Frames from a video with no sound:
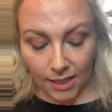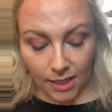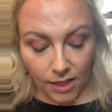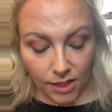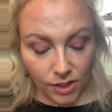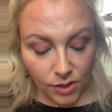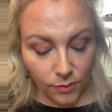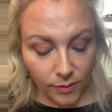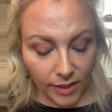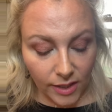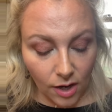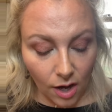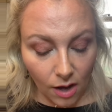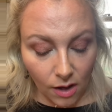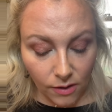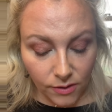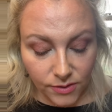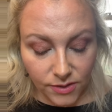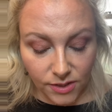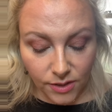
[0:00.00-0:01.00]
You can
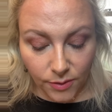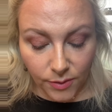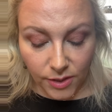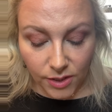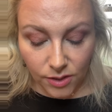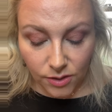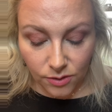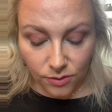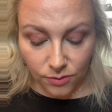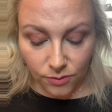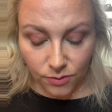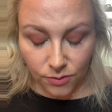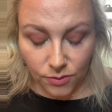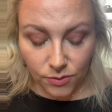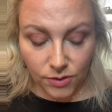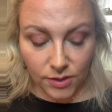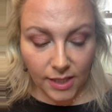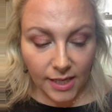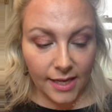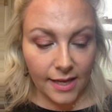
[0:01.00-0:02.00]
also
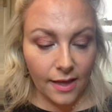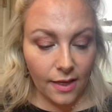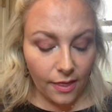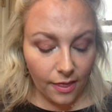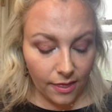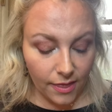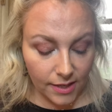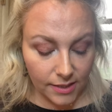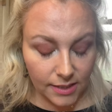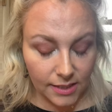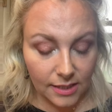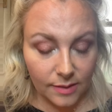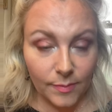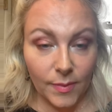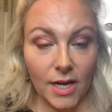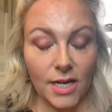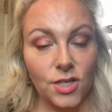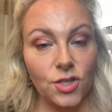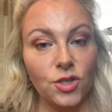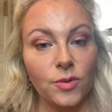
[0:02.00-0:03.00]
use the
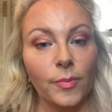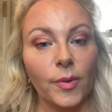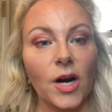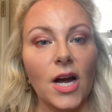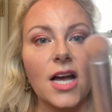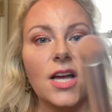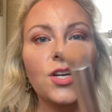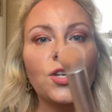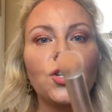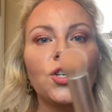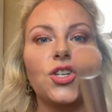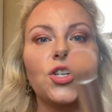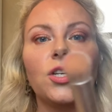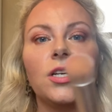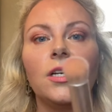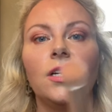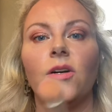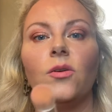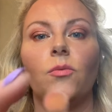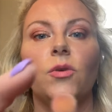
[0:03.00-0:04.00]
smudge brush,
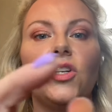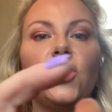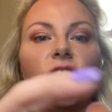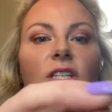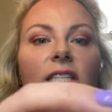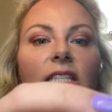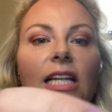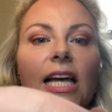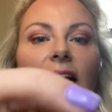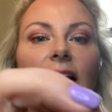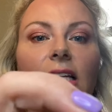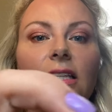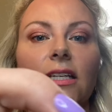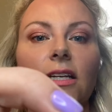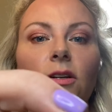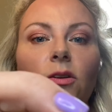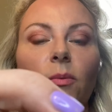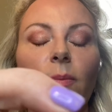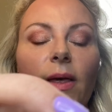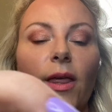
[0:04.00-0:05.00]
which is like a
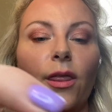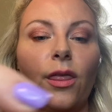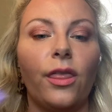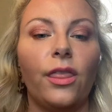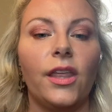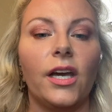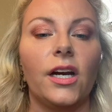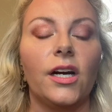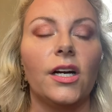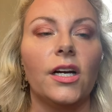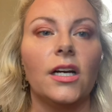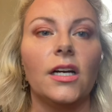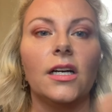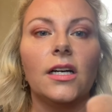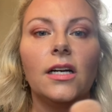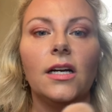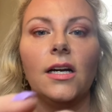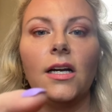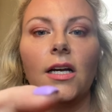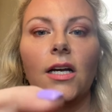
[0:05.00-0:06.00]
little bit
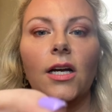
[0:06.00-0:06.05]
thicker